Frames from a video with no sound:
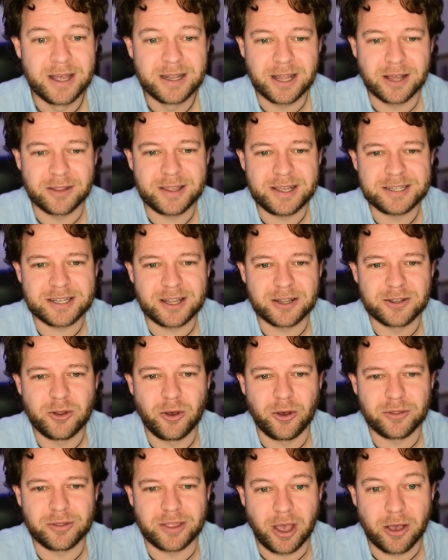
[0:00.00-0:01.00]
Now, these are
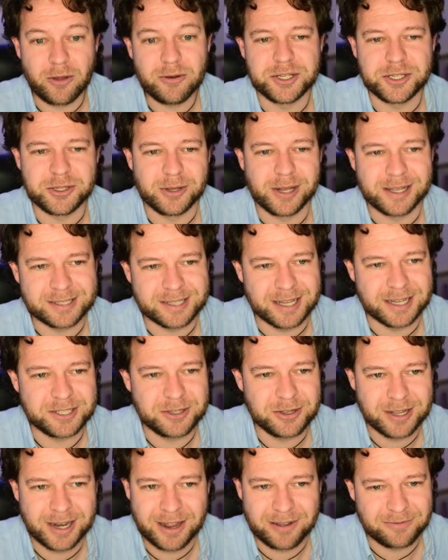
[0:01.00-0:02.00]
not the only Julia sets.
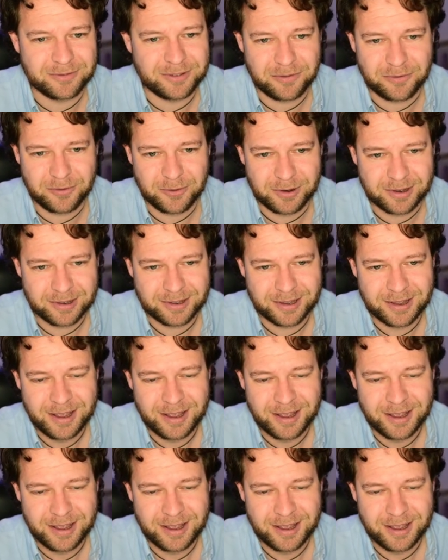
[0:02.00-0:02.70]
You can have different